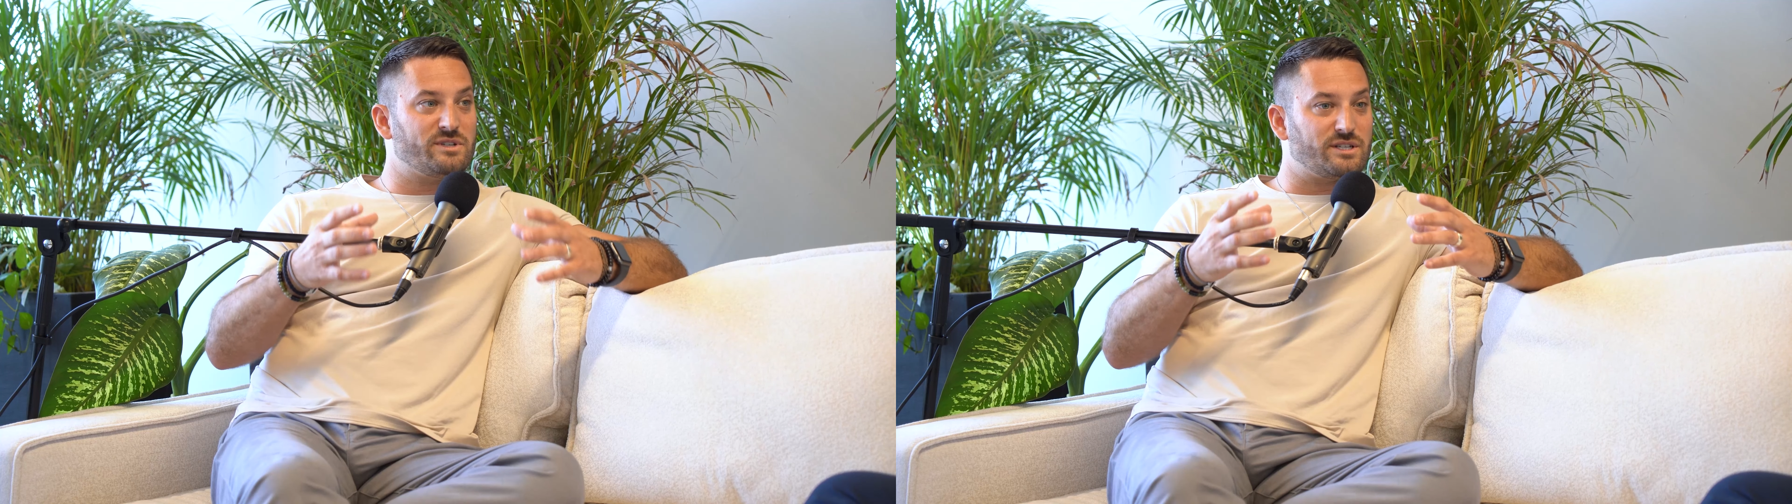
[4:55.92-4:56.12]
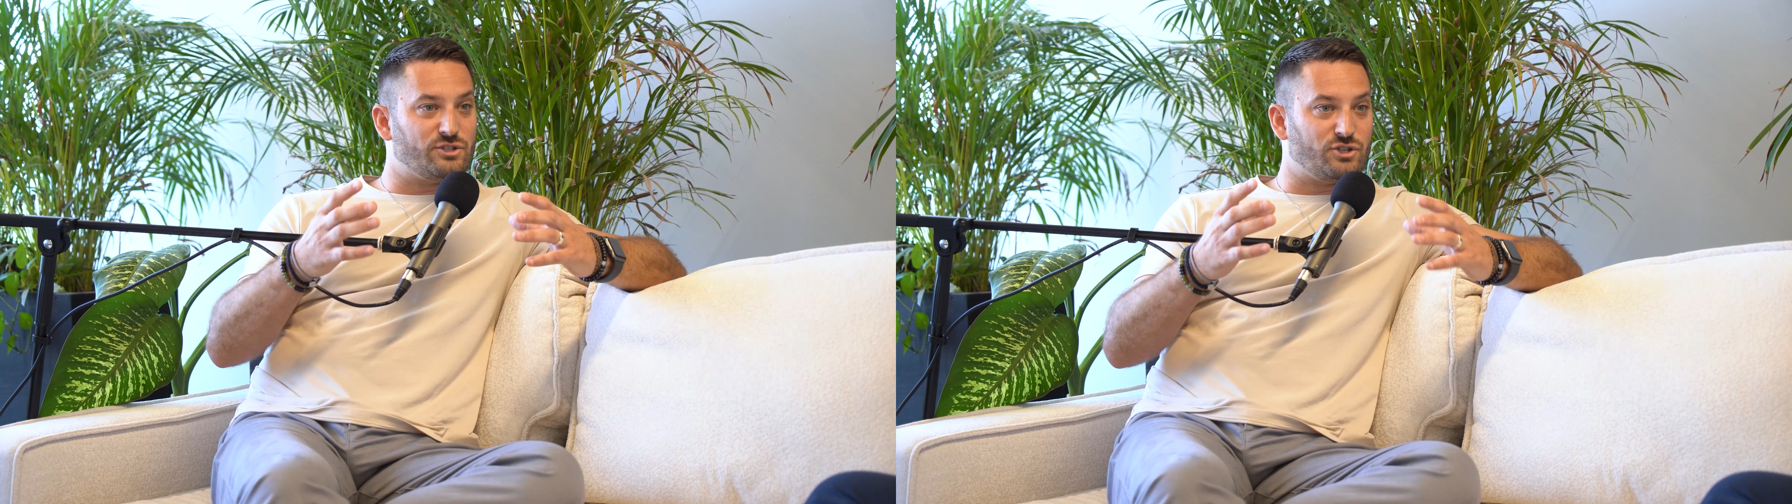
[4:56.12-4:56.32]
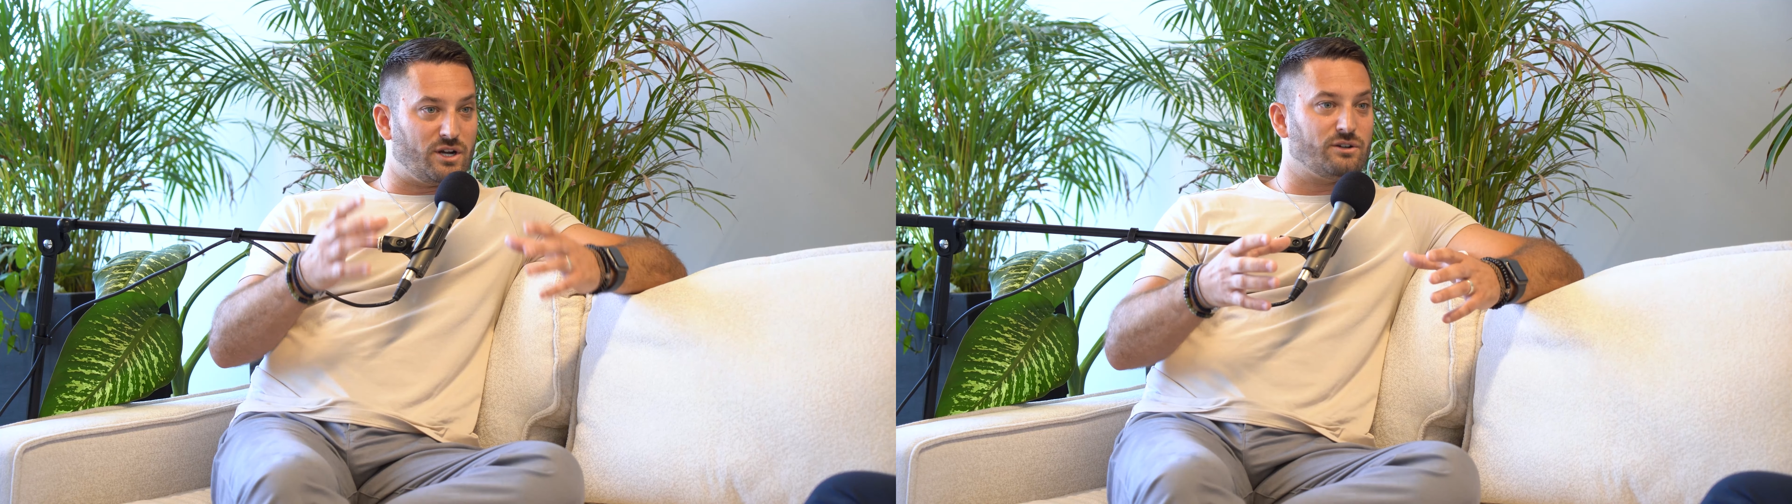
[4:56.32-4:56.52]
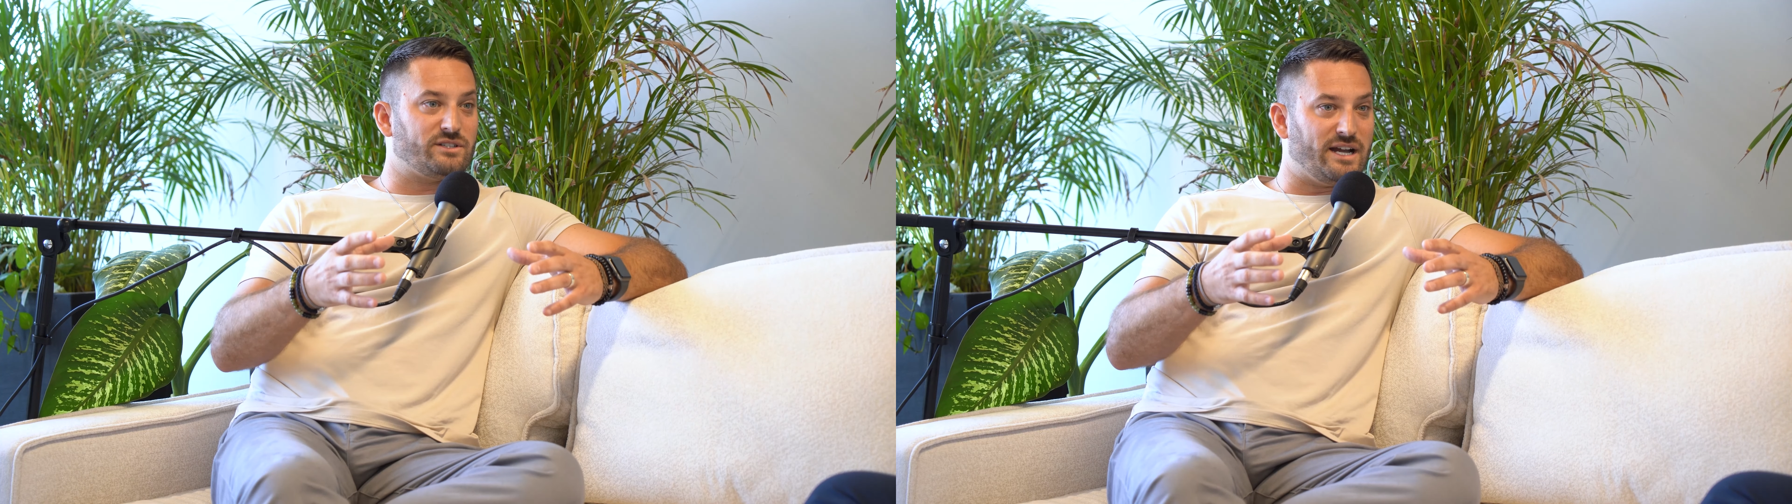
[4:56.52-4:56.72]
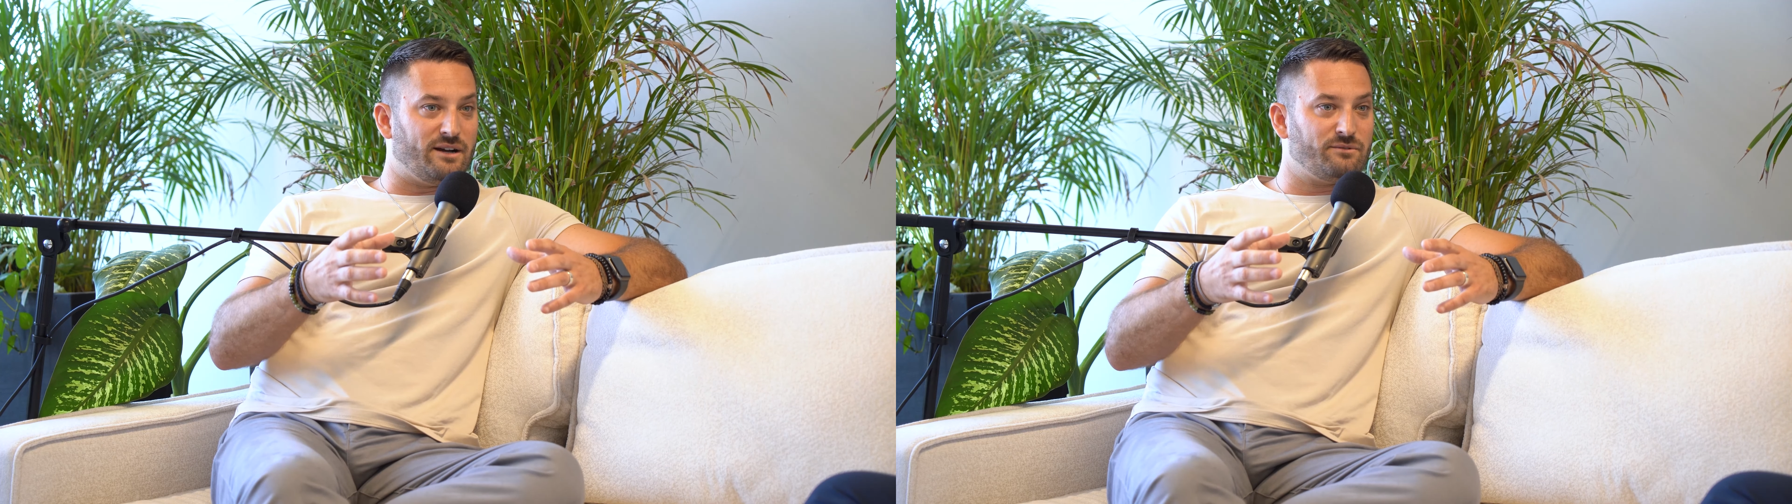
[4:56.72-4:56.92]
is a jungle
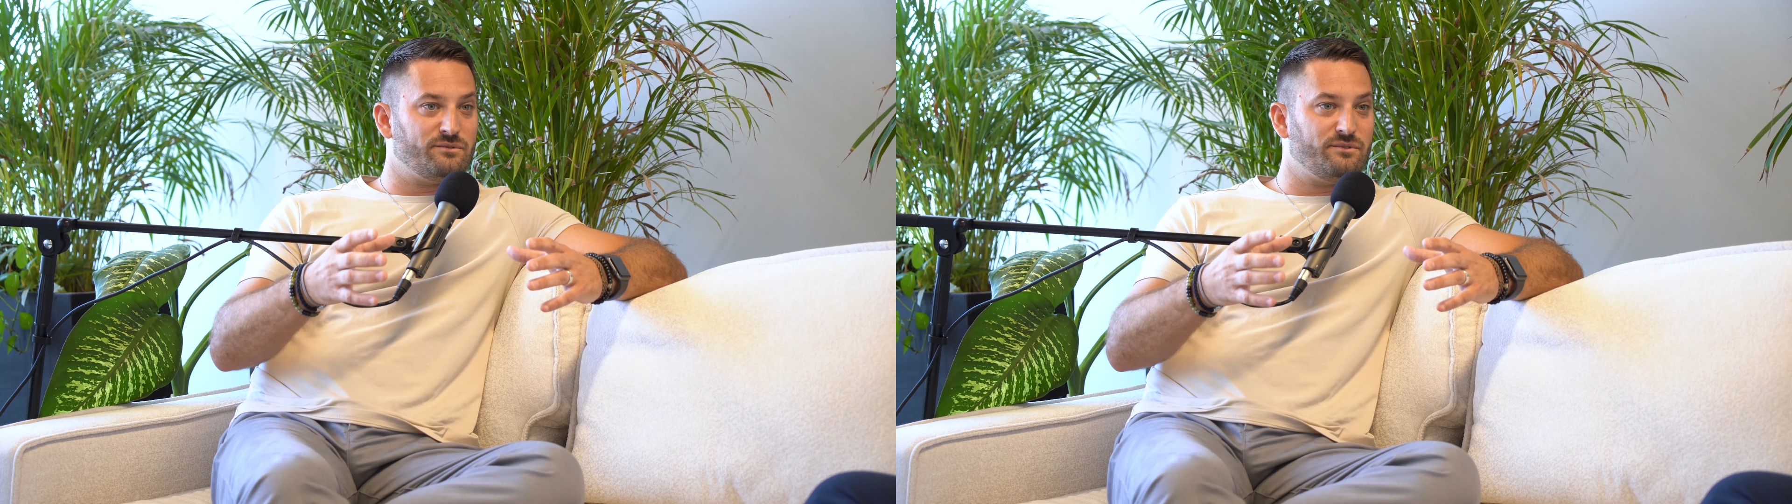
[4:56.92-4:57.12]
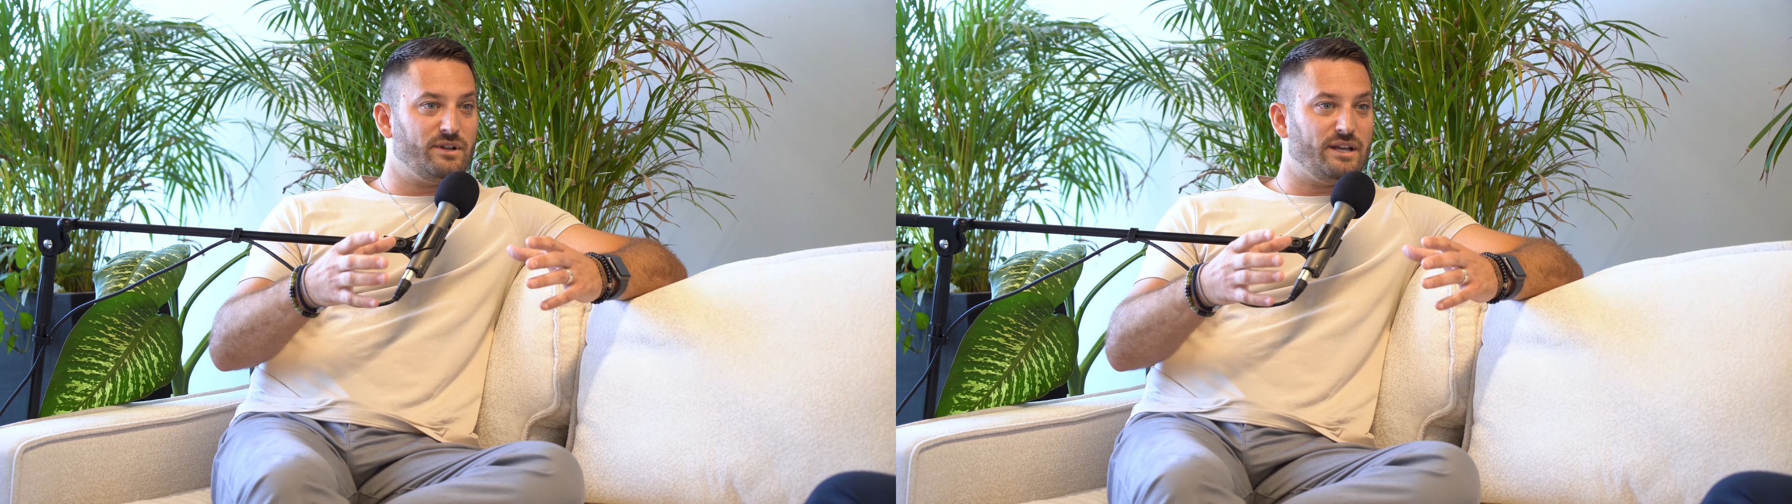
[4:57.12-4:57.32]
town.